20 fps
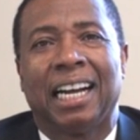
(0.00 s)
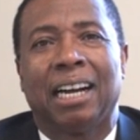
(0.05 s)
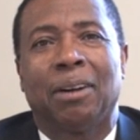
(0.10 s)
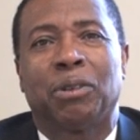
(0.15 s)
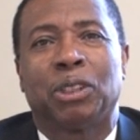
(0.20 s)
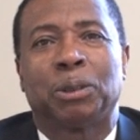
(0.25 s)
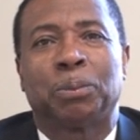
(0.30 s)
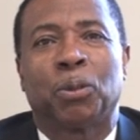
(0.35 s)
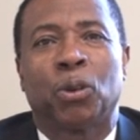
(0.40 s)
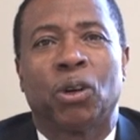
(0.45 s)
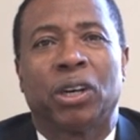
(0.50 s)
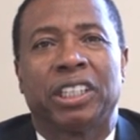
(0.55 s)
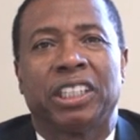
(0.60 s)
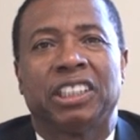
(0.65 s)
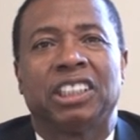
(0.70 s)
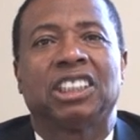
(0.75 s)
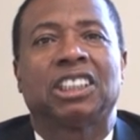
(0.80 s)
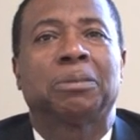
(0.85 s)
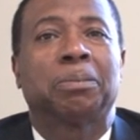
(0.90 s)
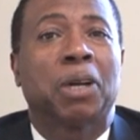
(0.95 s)
I was born
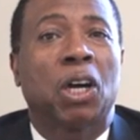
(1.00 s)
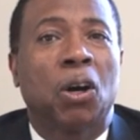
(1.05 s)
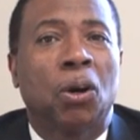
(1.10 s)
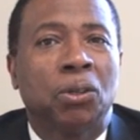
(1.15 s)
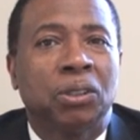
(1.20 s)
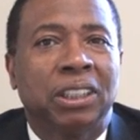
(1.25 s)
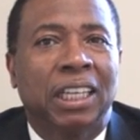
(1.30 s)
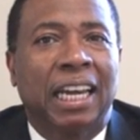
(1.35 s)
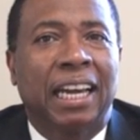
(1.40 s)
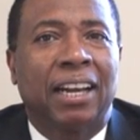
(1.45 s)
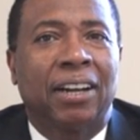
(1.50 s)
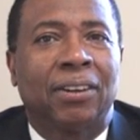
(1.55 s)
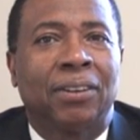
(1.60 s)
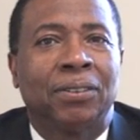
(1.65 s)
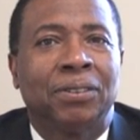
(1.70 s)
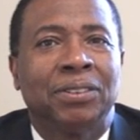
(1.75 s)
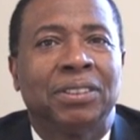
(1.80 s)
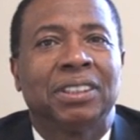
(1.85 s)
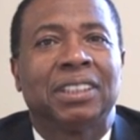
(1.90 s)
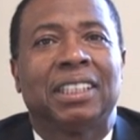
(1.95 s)
in a small
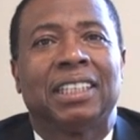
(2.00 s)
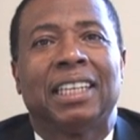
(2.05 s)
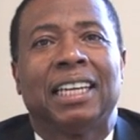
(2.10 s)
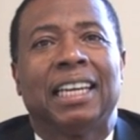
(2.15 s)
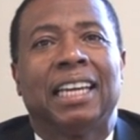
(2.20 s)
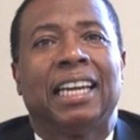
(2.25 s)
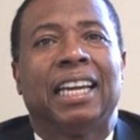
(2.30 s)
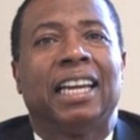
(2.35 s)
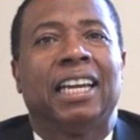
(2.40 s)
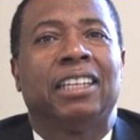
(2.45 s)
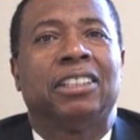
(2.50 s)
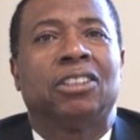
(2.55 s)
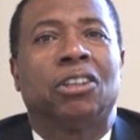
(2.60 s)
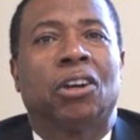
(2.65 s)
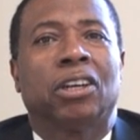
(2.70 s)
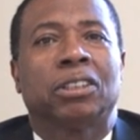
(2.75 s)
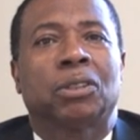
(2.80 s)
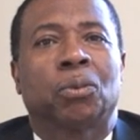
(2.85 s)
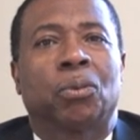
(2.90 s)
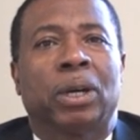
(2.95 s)
town in
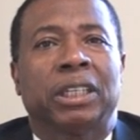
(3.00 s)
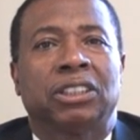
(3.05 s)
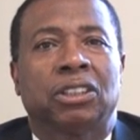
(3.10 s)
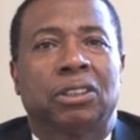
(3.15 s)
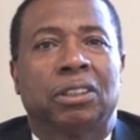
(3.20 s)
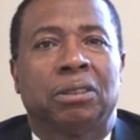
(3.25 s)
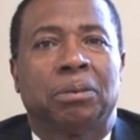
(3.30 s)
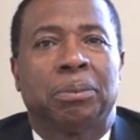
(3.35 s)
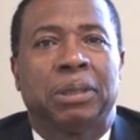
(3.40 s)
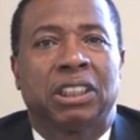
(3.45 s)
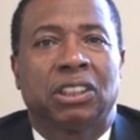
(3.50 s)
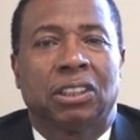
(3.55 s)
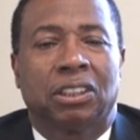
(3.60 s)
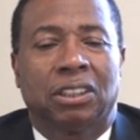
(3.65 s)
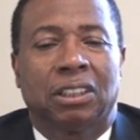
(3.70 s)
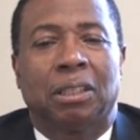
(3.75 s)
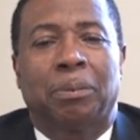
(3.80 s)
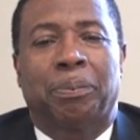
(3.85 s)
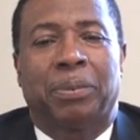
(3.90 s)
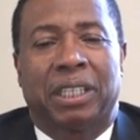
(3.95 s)
northwestern
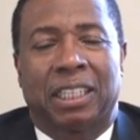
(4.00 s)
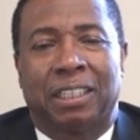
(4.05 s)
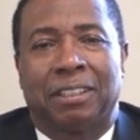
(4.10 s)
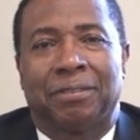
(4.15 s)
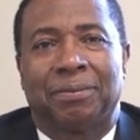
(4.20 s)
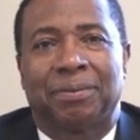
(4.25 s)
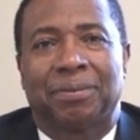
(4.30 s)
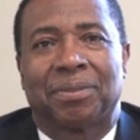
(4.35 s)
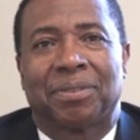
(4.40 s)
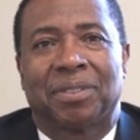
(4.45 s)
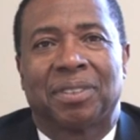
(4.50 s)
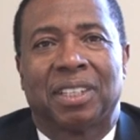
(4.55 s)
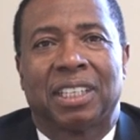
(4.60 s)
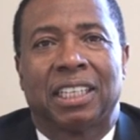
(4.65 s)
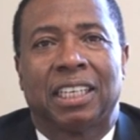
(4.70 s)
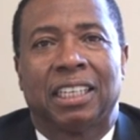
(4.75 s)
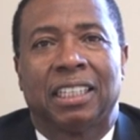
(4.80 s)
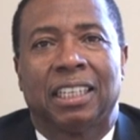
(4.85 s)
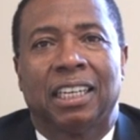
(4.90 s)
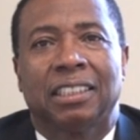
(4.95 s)
Mississippi.
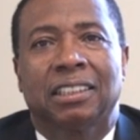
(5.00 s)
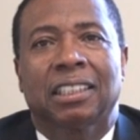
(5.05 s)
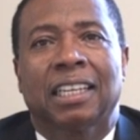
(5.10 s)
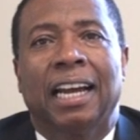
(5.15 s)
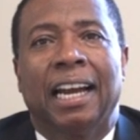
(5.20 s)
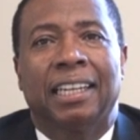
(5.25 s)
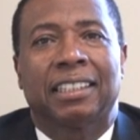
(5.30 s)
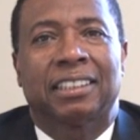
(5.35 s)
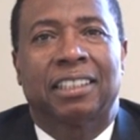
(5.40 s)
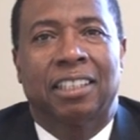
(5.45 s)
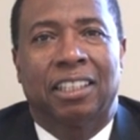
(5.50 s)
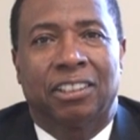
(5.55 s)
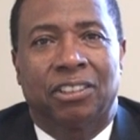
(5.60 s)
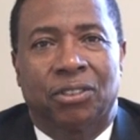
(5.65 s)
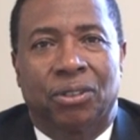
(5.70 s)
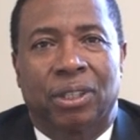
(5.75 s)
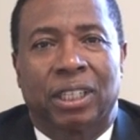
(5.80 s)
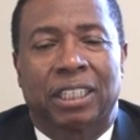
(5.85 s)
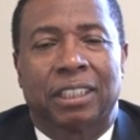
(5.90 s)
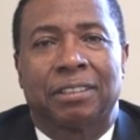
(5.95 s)
That's cotton
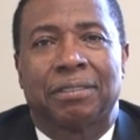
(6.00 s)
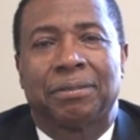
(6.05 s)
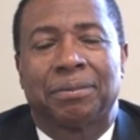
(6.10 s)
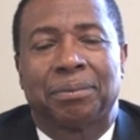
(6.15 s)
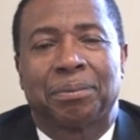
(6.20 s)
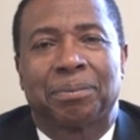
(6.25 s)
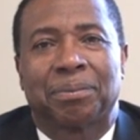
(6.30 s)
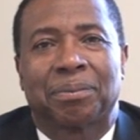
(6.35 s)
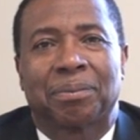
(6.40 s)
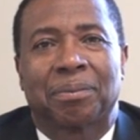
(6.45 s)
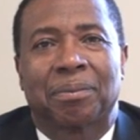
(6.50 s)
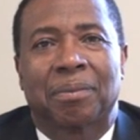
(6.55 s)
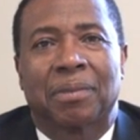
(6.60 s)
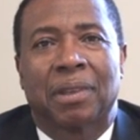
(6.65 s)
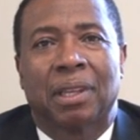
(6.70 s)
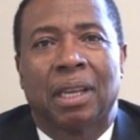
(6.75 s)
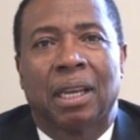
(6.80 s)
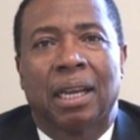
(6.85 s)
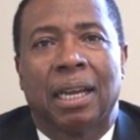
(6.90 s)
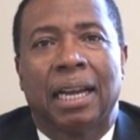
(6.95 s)
country.
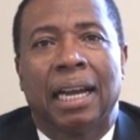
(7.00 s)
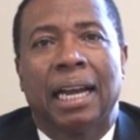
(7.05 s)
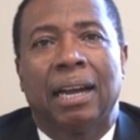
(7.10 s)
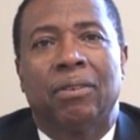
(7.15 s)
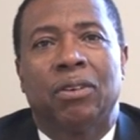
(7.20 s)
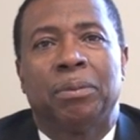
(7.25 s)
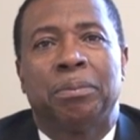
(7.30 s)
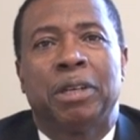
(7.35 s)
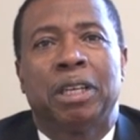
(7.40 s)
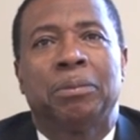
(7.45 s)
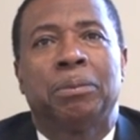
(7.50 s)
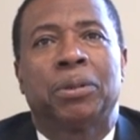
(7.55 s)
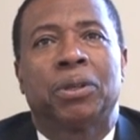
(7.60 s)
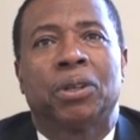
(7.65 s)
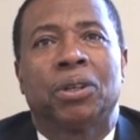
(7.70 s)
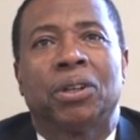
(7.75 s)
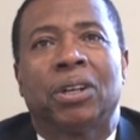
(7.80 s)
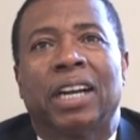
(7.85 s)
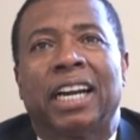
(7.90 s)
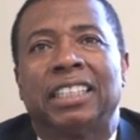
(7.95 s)
I
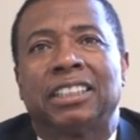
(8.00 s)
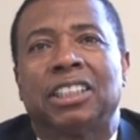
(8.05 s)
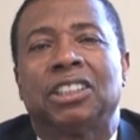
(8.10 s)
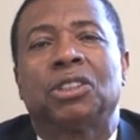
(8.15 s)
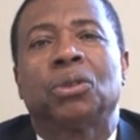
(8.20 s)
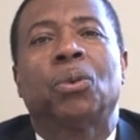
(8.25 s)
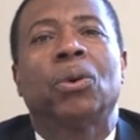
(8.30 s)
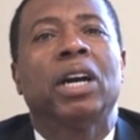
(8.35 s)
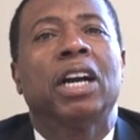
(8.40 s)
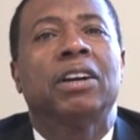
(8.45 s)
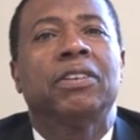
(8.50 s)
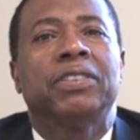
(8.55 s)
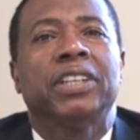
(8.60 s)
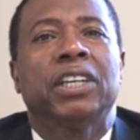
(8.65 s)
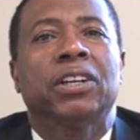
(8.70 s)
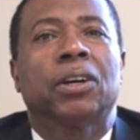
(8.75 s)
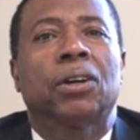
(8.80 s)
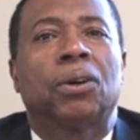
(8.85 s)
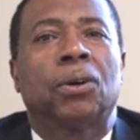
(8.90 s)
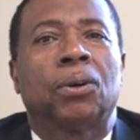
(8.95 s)
remember as a
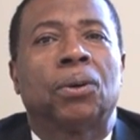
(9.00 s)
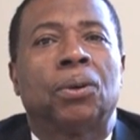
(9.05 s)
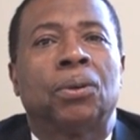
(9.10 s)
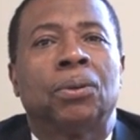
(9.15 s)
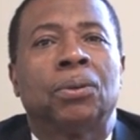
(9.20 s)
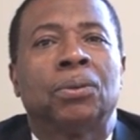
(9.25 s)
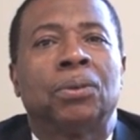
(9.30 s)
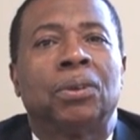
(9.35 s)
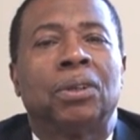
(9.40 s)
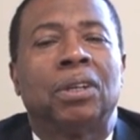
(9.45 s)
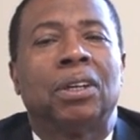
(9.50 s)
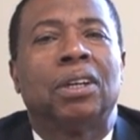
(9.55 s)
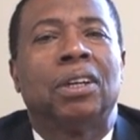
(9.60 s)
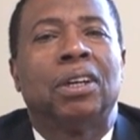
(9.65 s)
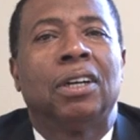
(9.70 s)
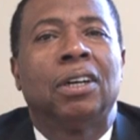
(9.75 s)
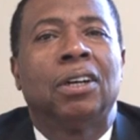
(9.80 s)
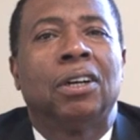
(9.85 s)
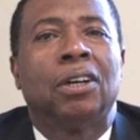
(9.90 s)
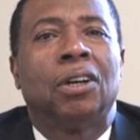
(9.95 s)
12-year-old
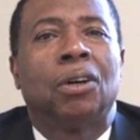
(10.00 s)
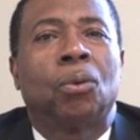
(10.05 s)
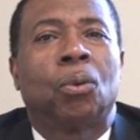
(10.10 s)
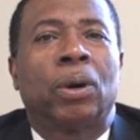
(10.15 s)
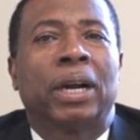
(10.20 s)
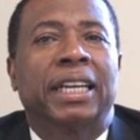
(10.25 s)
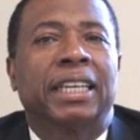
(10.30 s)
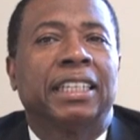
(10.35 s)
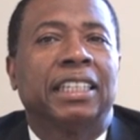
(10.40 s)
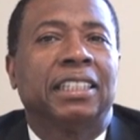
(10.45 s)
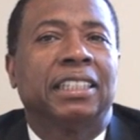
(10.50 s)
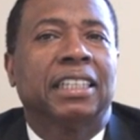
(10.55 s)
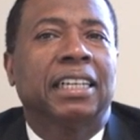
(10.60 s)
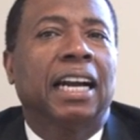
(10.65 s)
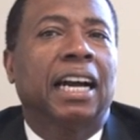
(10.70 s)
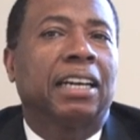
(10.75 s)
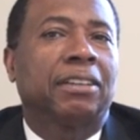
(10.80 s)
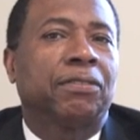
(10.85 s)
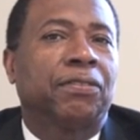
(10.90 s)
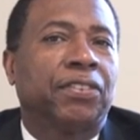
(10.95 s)
working in the
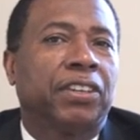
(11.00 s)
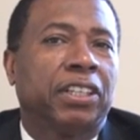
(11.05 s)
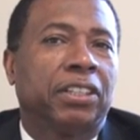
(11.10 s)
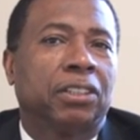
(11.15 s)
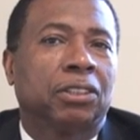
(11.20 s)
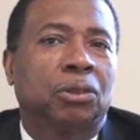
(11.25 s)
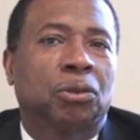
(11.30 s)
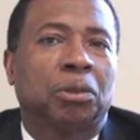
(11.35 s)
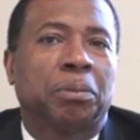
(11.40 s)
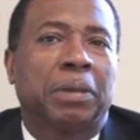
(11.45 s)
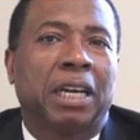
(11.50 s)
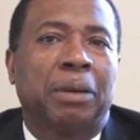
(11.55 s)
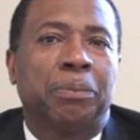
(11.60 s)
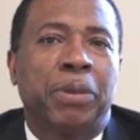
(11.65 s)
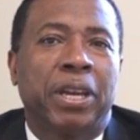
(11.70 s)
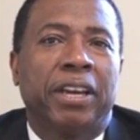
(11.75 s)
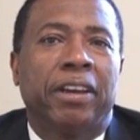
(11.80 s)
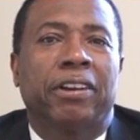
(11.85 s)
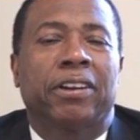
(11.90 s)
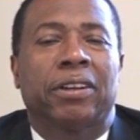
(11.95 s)
cotton fields with my
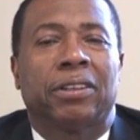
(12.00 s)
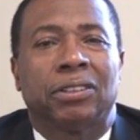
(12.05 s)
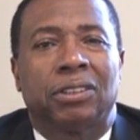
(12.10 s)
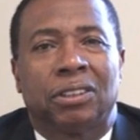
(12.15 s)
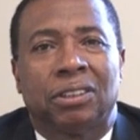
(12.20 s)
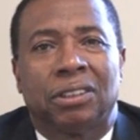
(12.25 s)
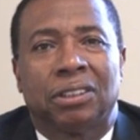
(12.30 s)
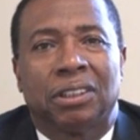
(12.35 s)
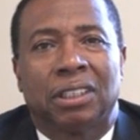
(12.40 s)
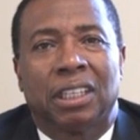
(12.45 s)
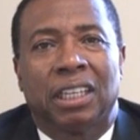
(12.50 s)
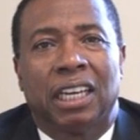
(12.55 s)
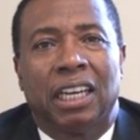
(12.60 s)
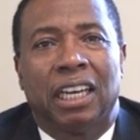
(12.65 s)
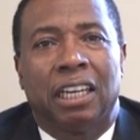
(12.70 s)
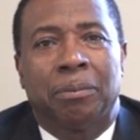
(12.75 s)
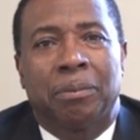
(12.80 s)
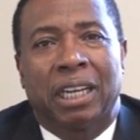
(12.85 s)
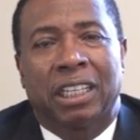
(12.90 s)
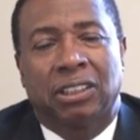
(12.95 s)
parents
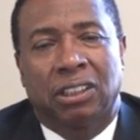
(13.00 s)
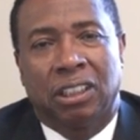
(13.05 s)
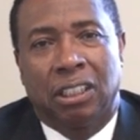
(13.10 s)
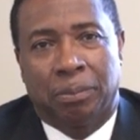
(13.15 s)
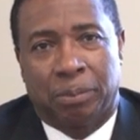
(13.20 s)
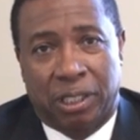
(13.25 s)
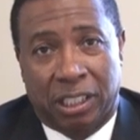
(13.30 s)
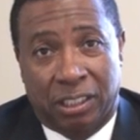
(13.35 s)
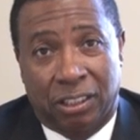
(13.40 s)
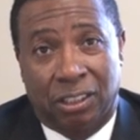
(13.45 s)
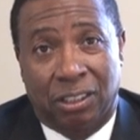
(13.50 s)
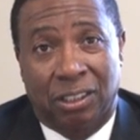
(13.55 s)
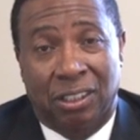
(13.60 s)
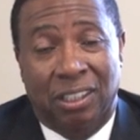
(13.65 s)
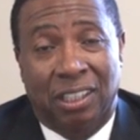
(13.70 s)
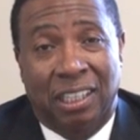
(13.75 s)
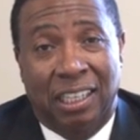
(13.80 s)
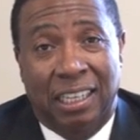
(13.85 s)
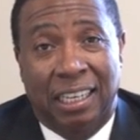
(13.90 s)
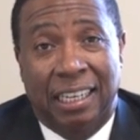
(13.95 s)
and my siblings
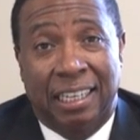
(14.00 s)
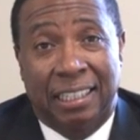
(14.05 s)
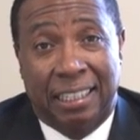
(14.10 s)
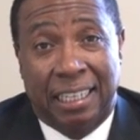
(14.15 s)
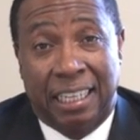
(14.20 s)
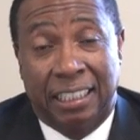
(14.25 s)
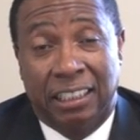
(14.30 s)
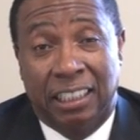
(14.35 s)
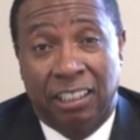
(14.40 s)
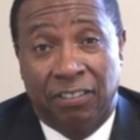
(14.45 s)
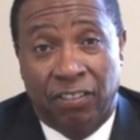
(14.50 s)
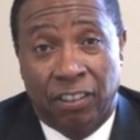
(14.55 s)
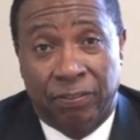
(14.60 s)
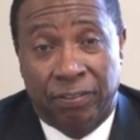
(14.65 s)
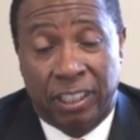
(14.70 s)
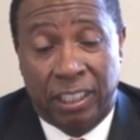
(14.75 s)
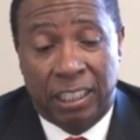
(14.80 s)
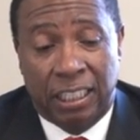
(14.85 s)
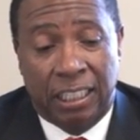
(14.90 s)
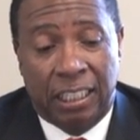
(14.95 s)
in
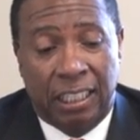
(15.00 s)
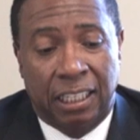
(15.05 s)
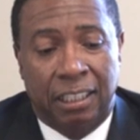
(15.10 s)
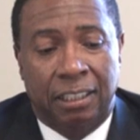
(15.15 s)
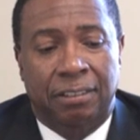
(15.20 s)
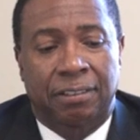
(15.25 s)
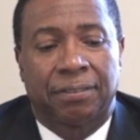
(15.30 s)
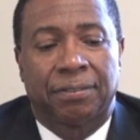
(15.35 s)
1959.